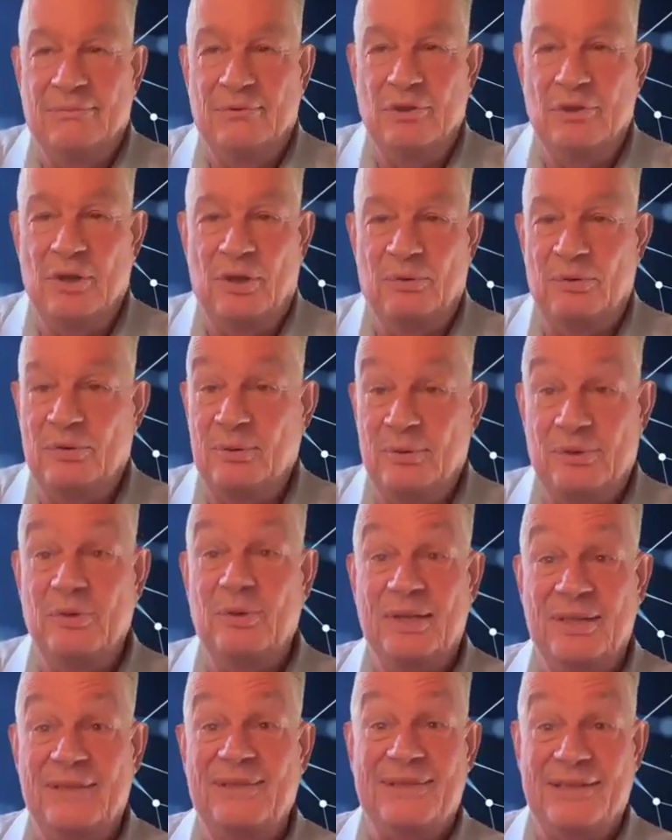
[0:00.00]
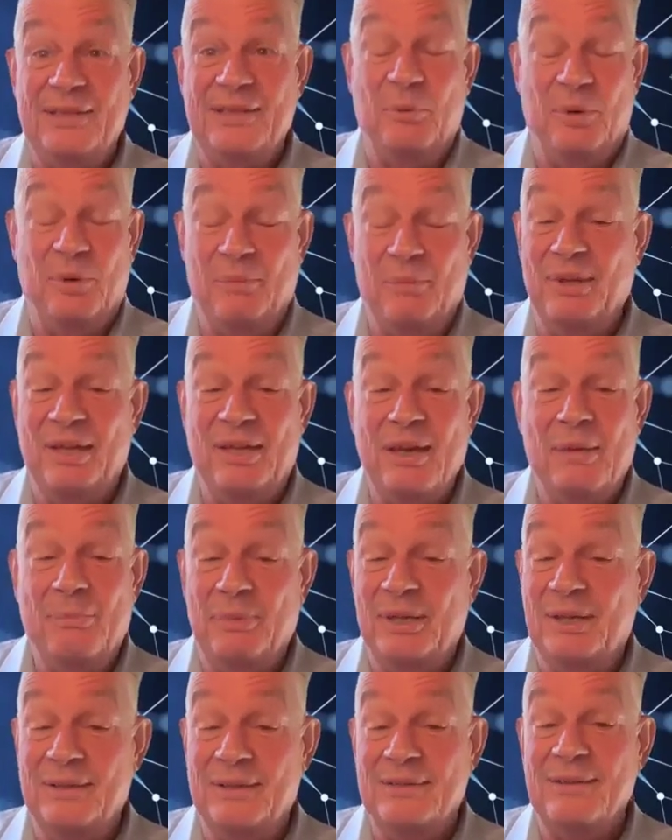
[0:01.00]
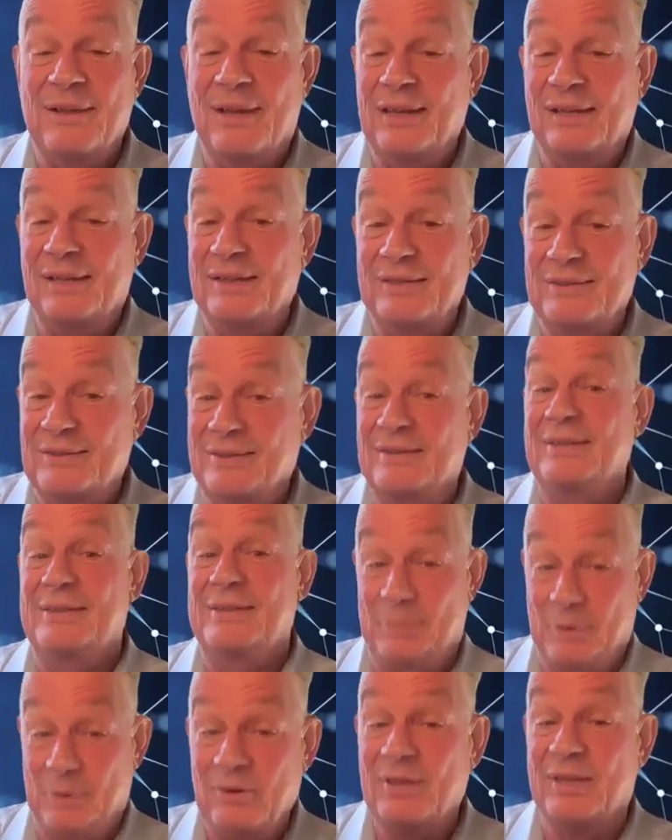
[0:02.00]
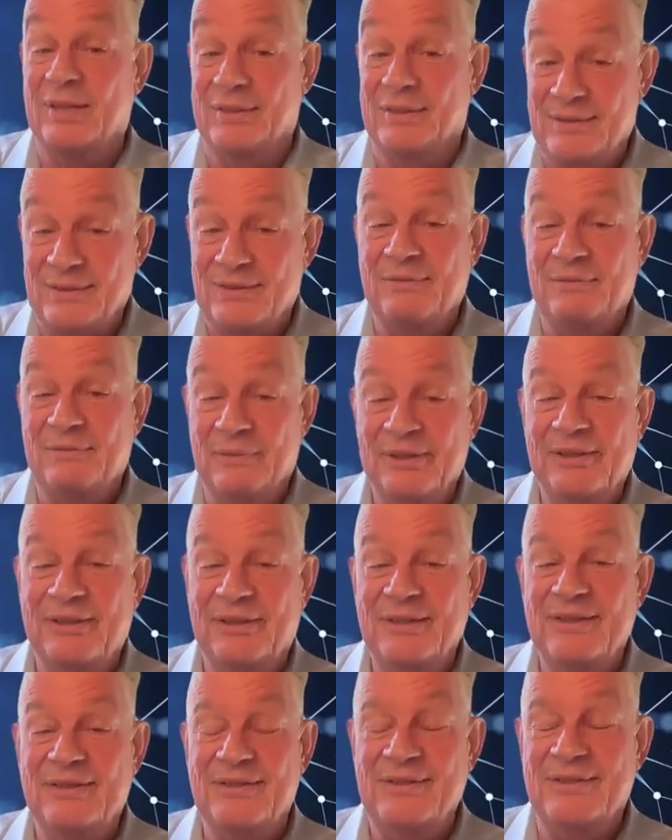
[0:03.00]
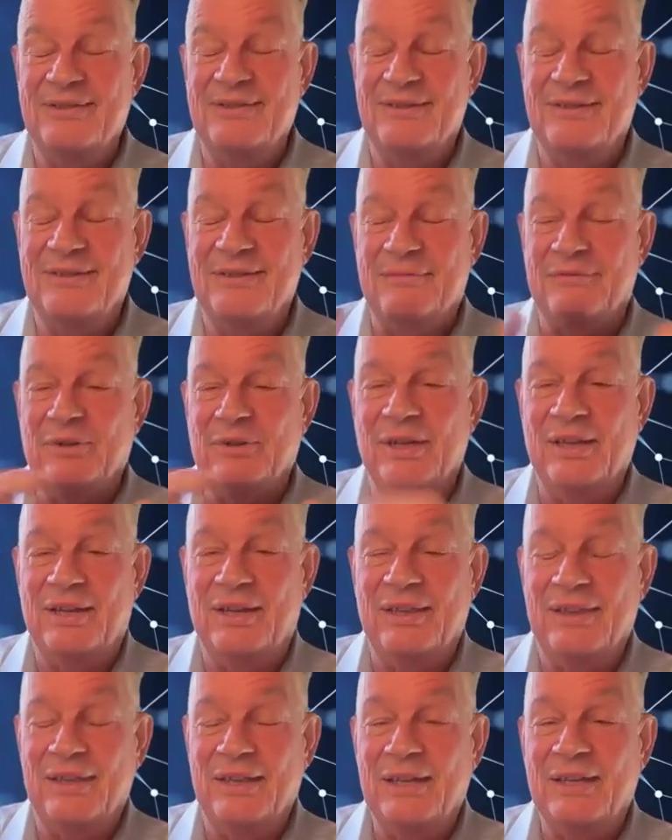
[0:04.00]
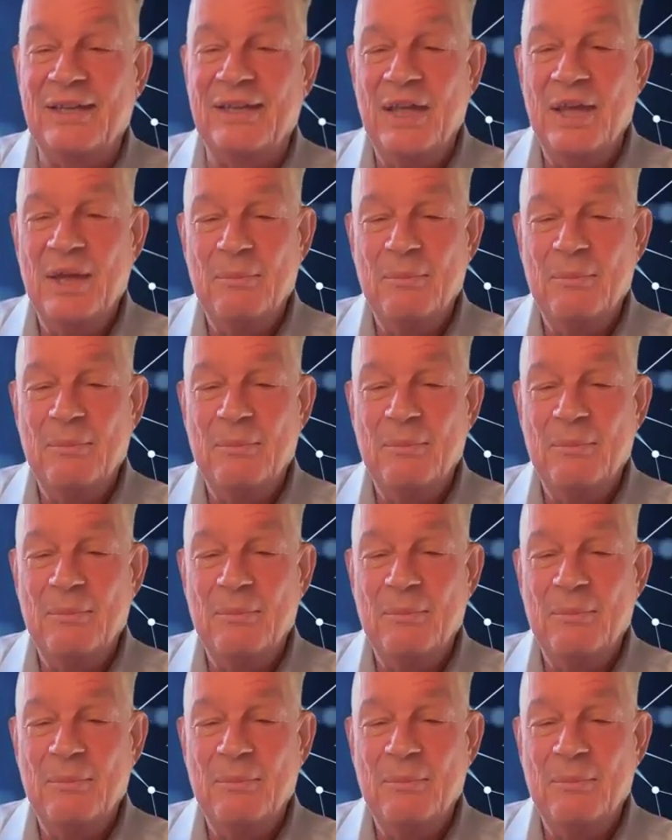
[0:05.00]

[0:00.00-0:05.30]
you get to see what a big company is like, and it's an experience. It really is. It's a different kind of thing.